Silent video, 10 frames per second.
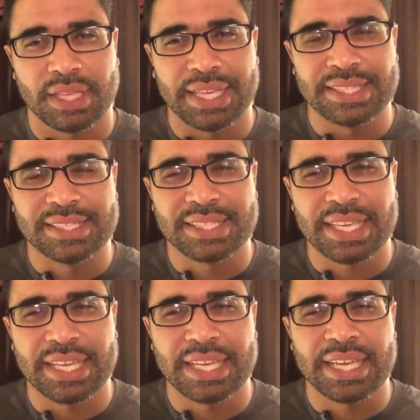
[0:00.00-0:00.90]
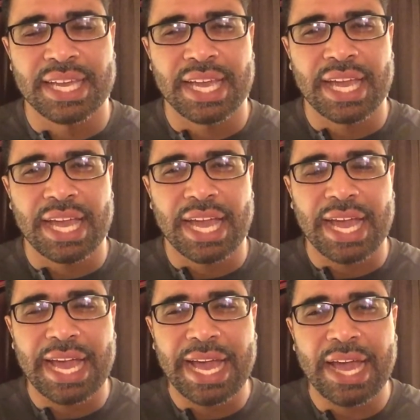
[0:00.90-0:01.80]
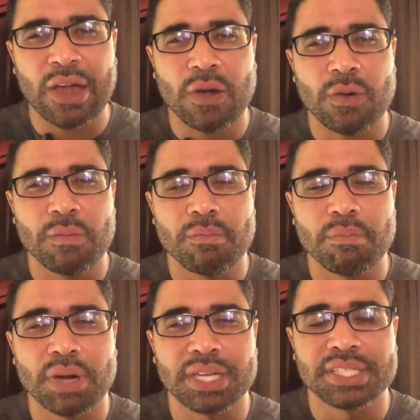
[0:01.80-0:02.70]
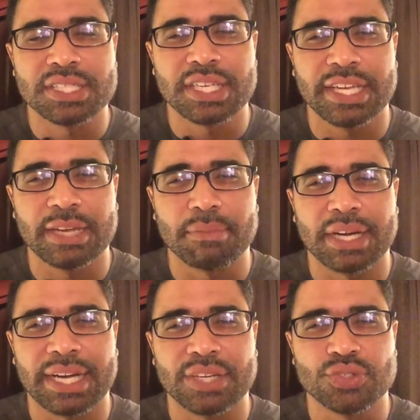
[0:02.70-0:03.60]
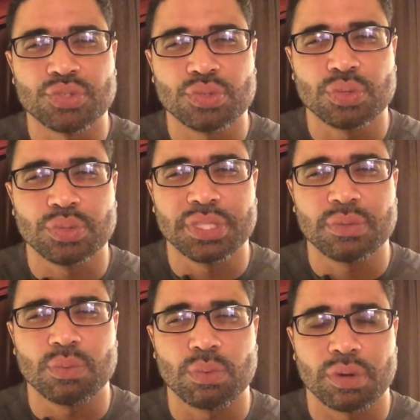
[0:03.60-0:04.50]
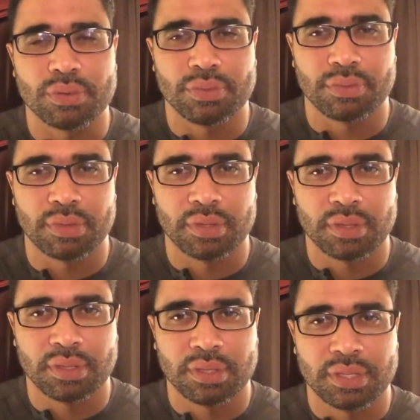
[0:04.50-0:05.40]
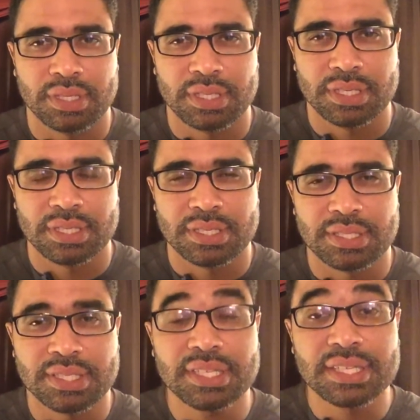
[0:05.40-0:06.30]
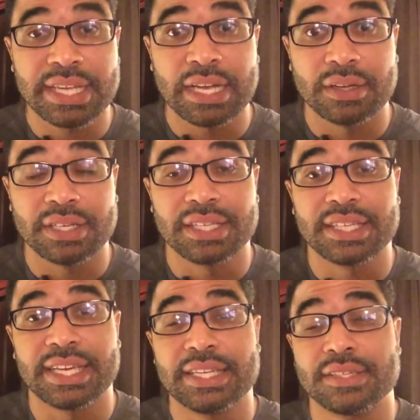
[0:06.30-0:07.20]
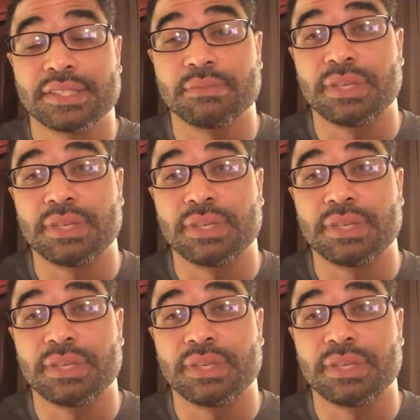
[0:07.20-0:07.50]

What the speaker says: and say, how much am I truly worth? Sit down and engage in some